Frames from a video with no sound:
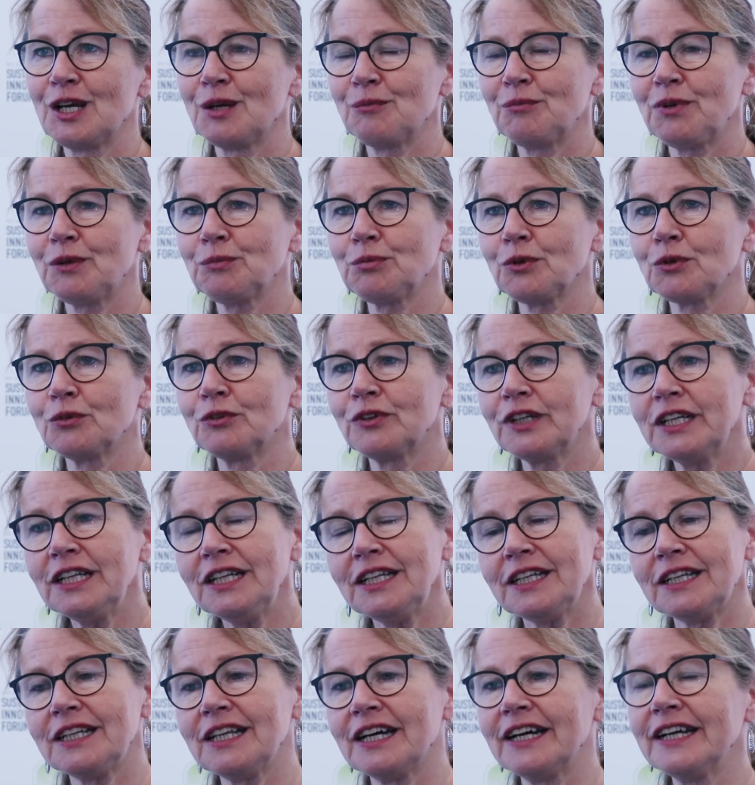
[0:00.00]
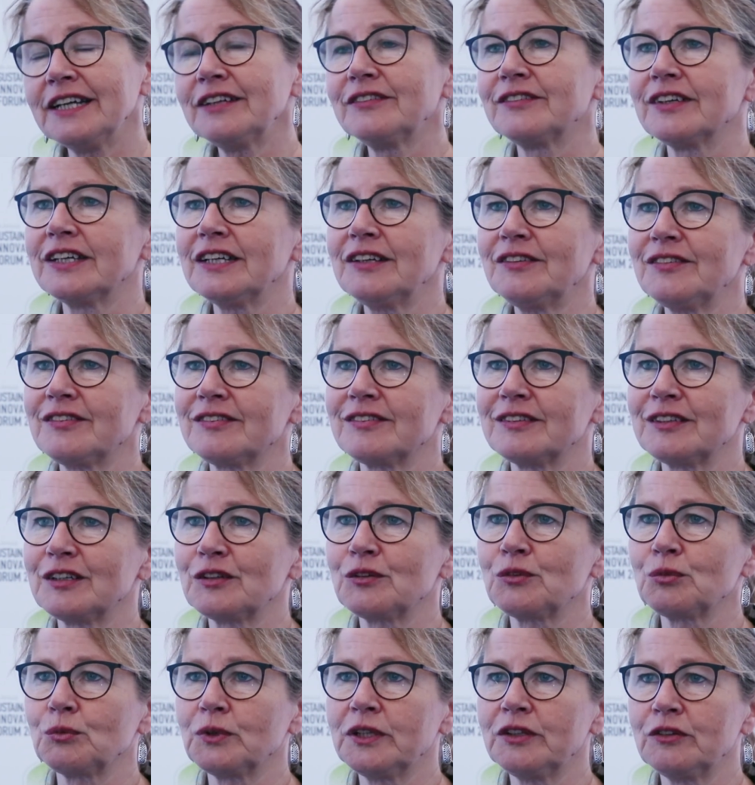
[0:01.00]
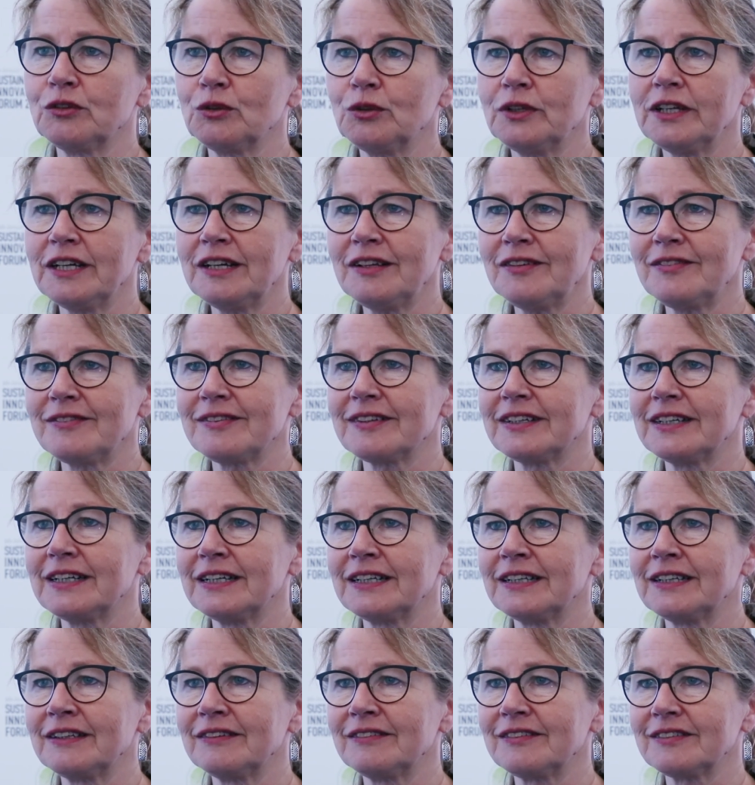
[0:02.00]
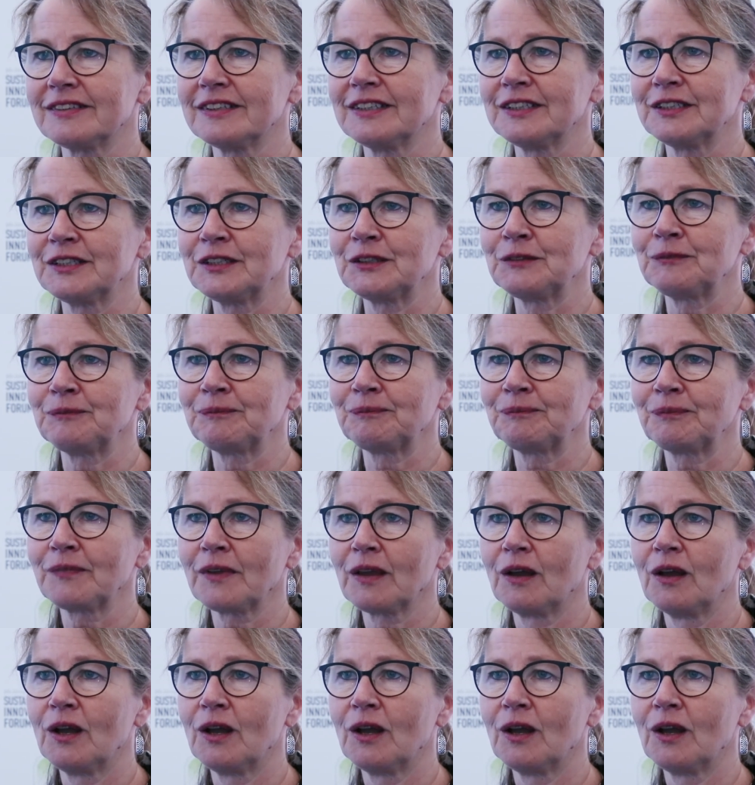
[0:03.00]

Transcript: People really like that we do that, and